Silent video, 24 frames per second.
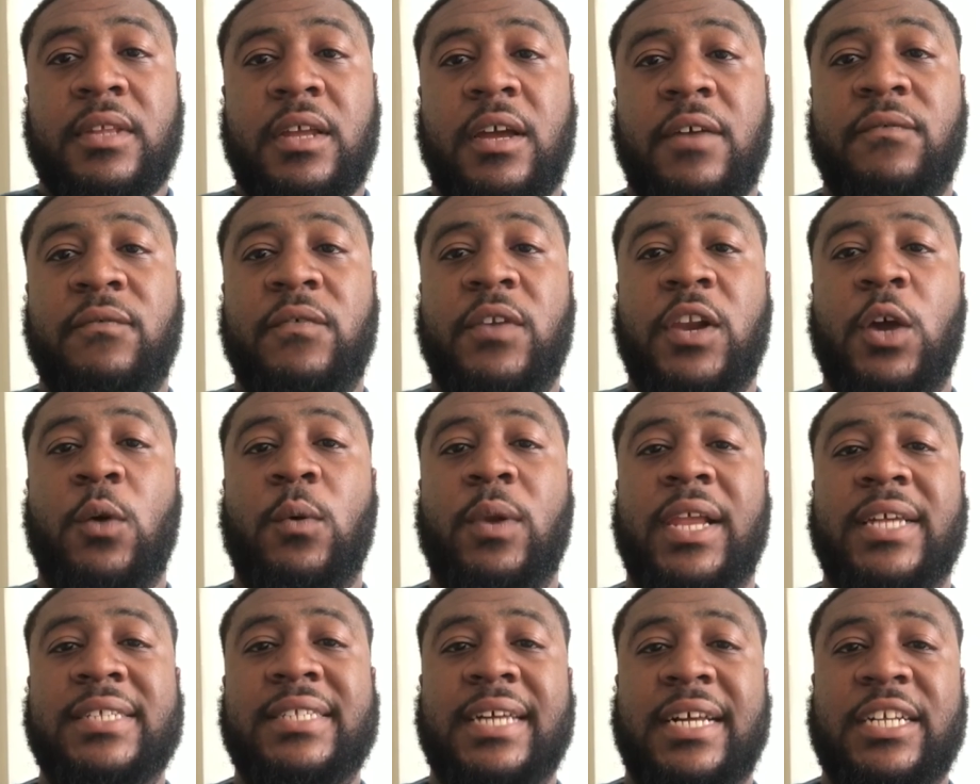
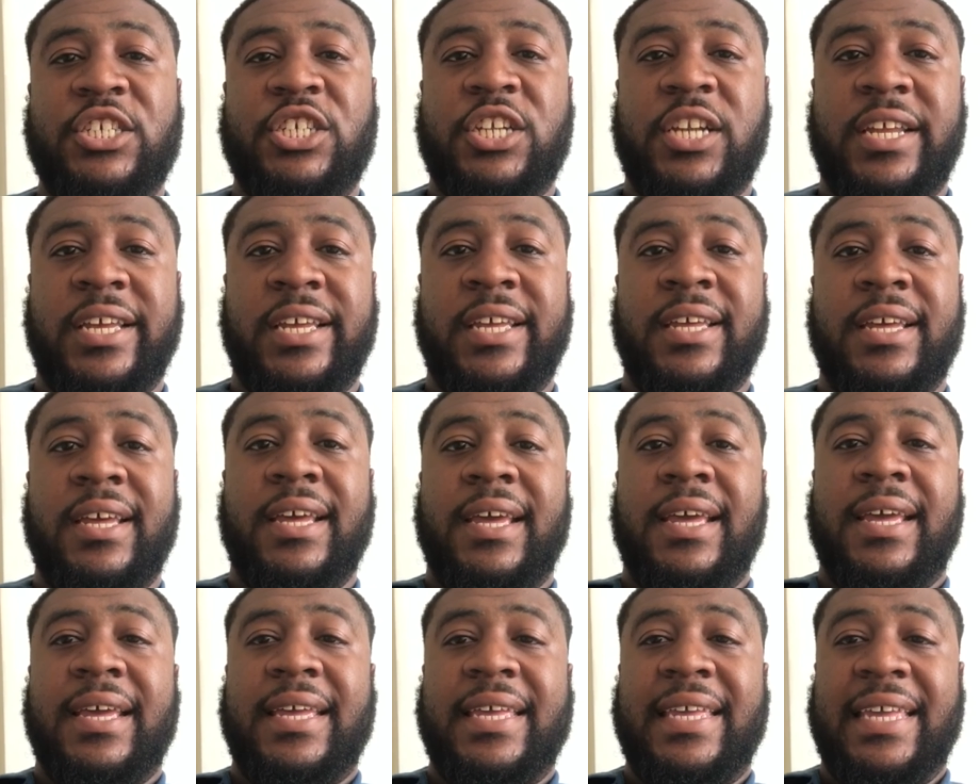afloat. Let's actually
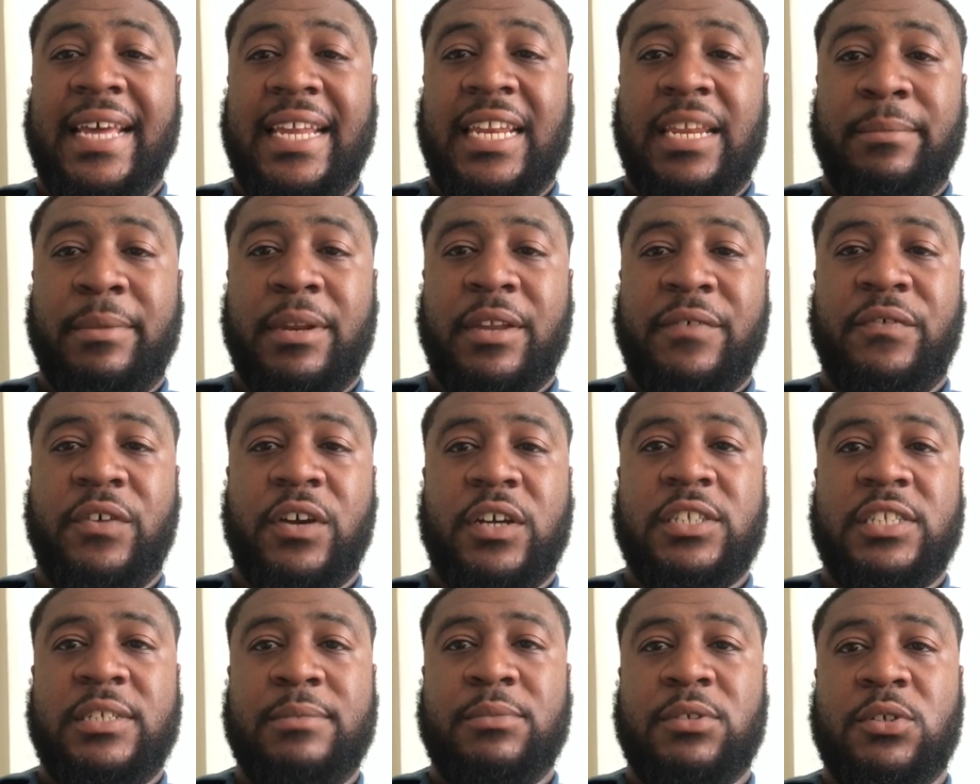get them in the
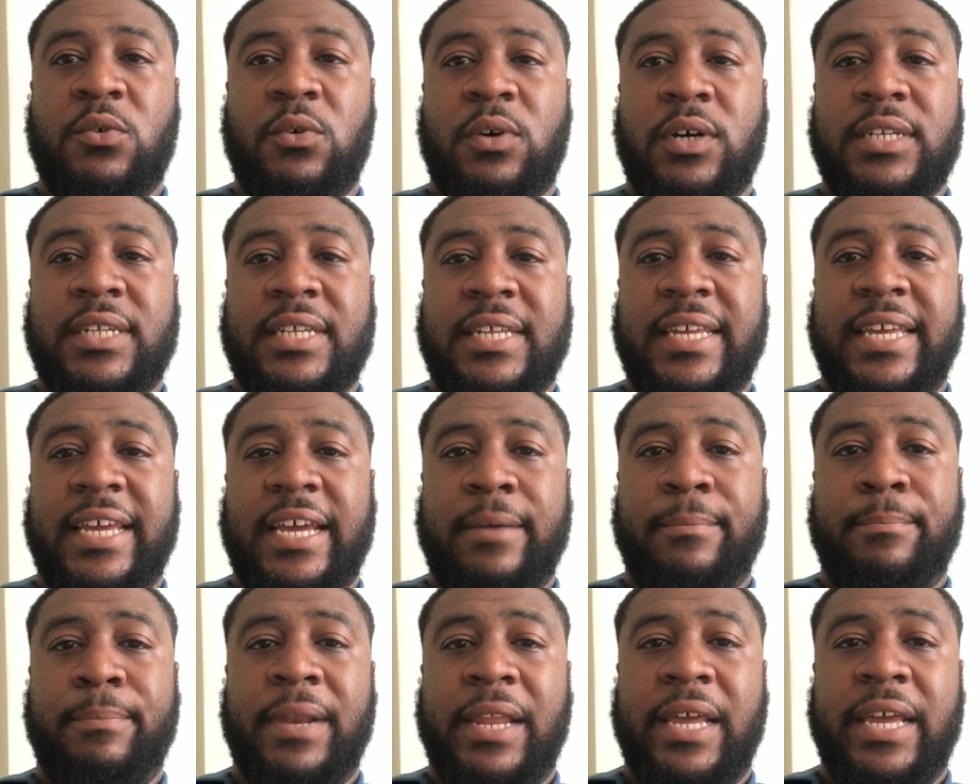first team squad and
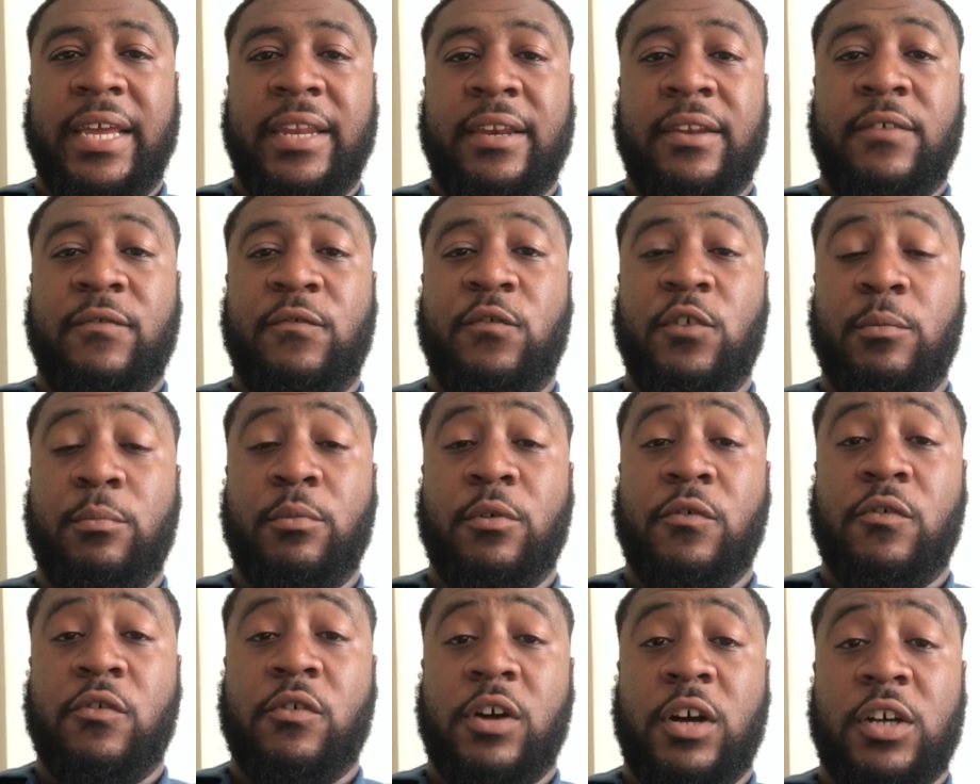get them playing
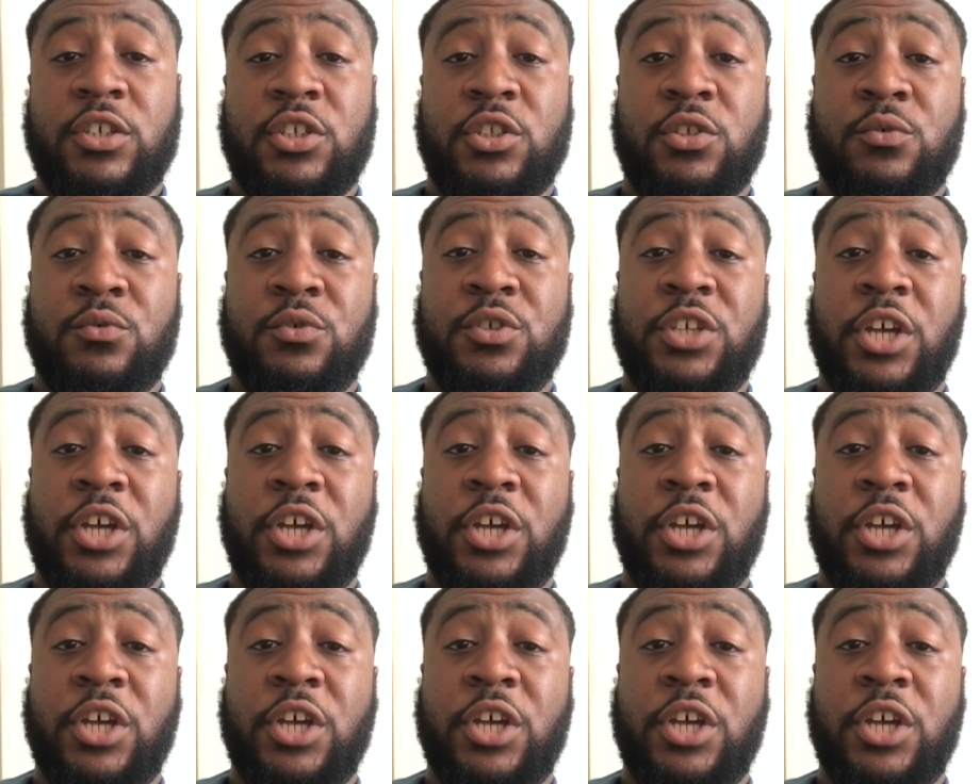football for Arsenal.